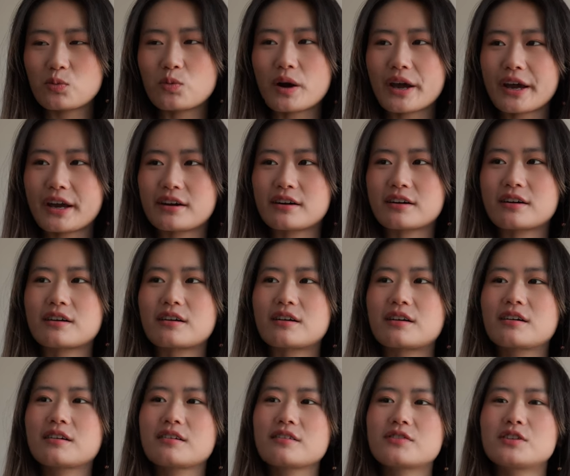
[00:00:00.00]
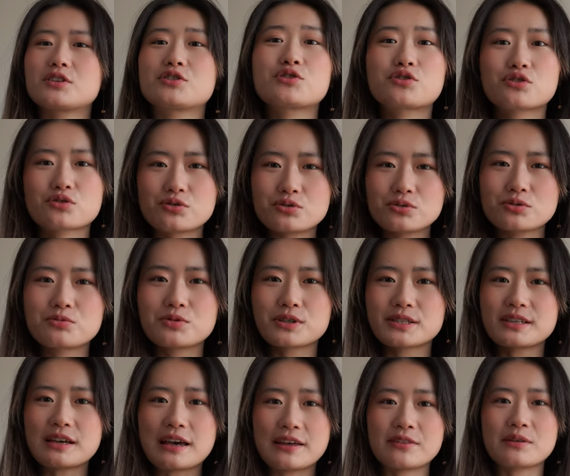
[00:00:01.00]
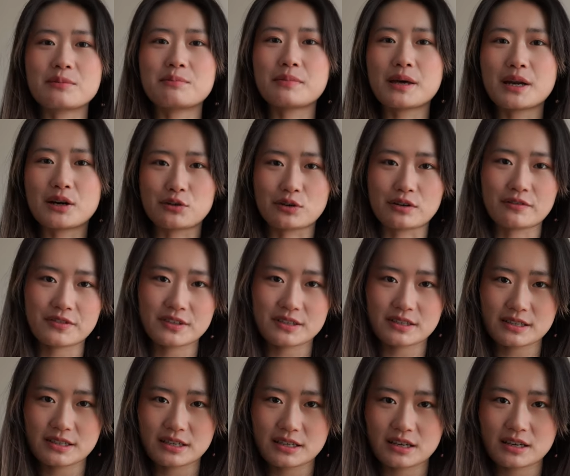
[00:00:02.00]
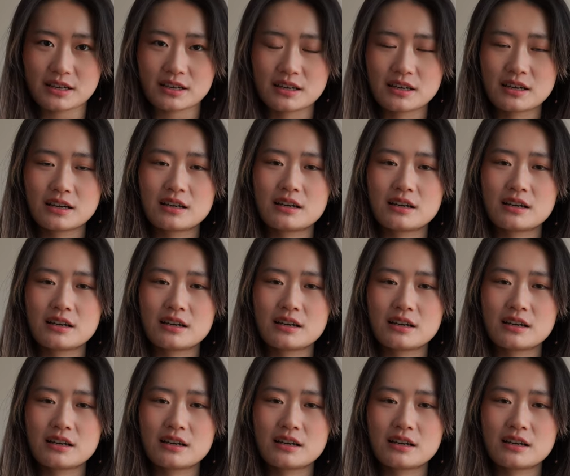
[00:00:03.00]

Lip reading: where the school was in the middle of the city.